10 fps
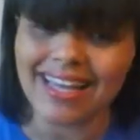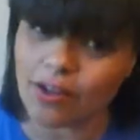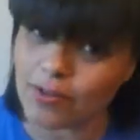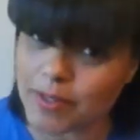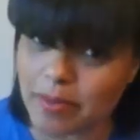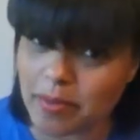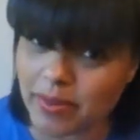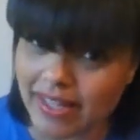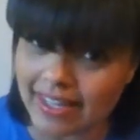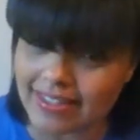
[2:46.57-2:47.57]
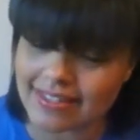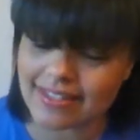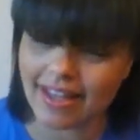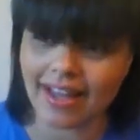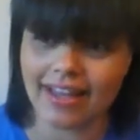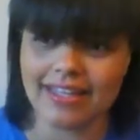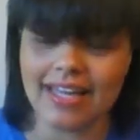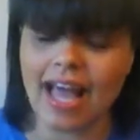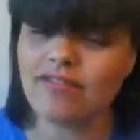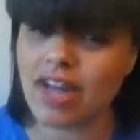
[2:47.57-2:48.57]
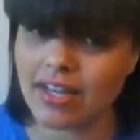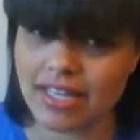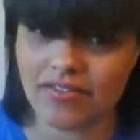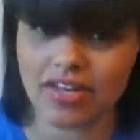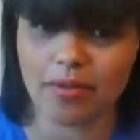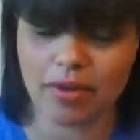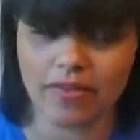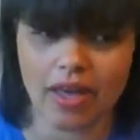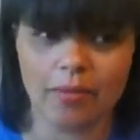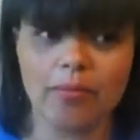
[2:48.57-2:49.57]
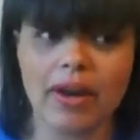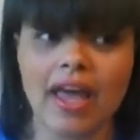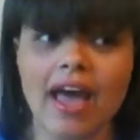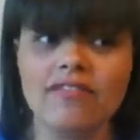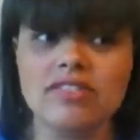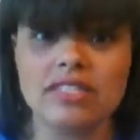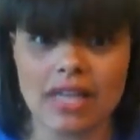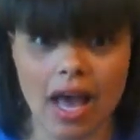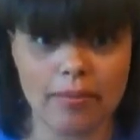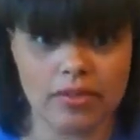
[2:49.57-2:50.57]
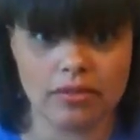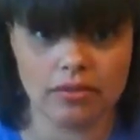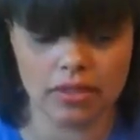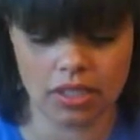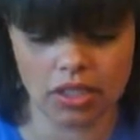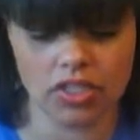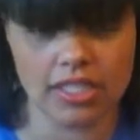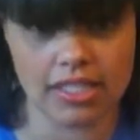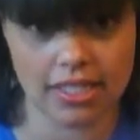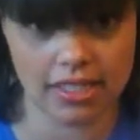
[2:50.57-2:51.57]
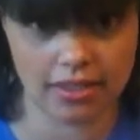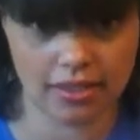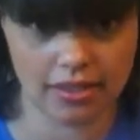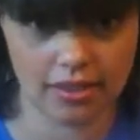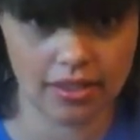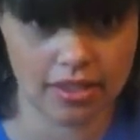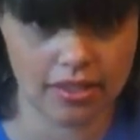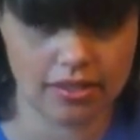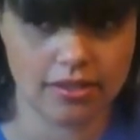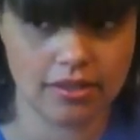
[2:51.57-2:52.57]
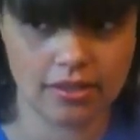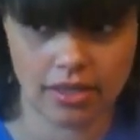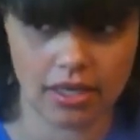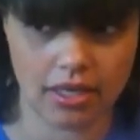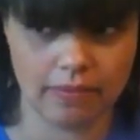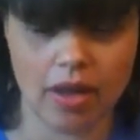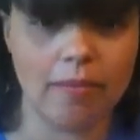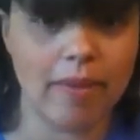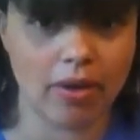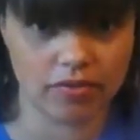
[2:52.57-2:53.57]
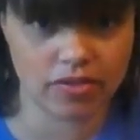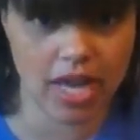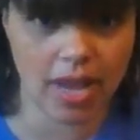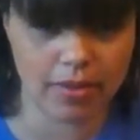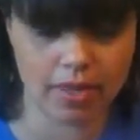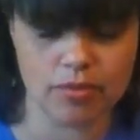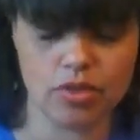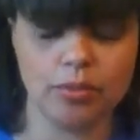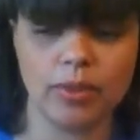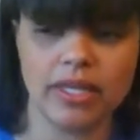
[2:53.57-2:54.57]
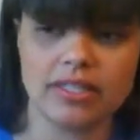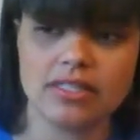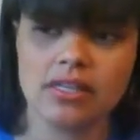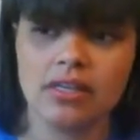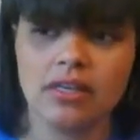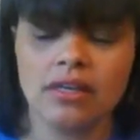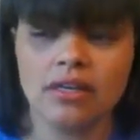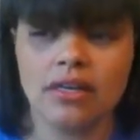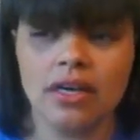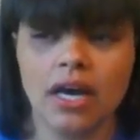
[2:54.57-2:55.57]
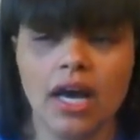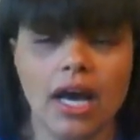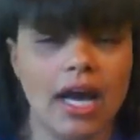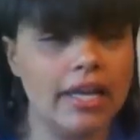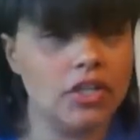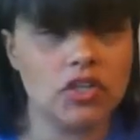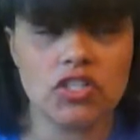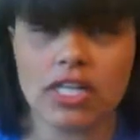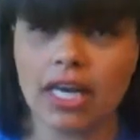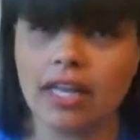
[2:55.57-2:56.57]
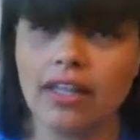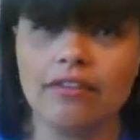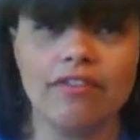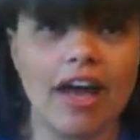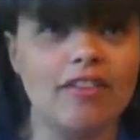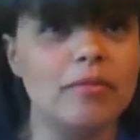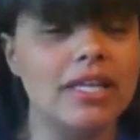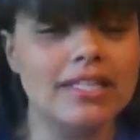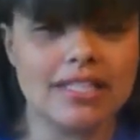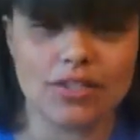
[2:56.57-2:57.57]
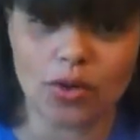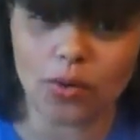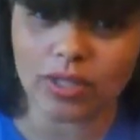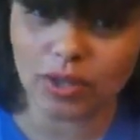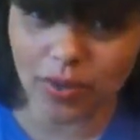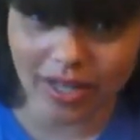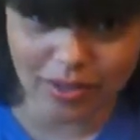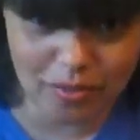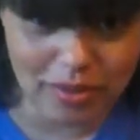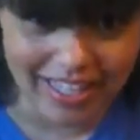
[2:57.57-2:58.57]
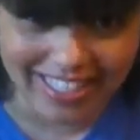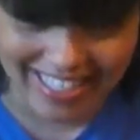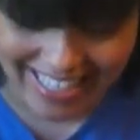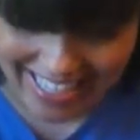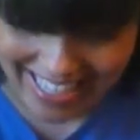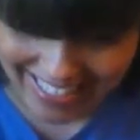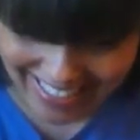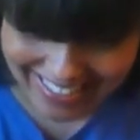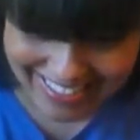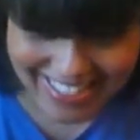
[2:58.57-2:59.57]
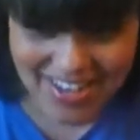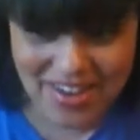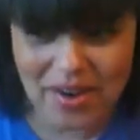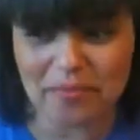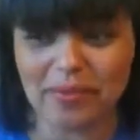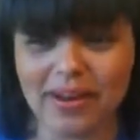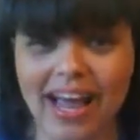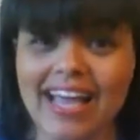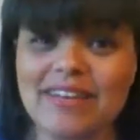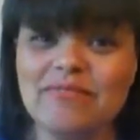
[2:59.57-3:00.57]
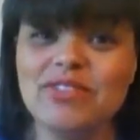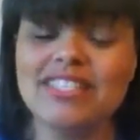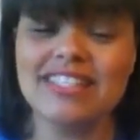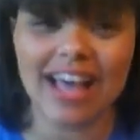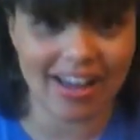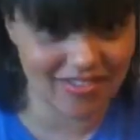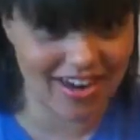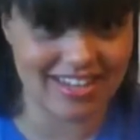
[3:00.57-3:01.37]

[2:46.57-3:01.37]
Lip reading: And also my planks, I have not given up on them, but I have stopped increasing the amount of time that I'm doing planks. I understand that 5 minutes is the holy grail of planking, but I am just not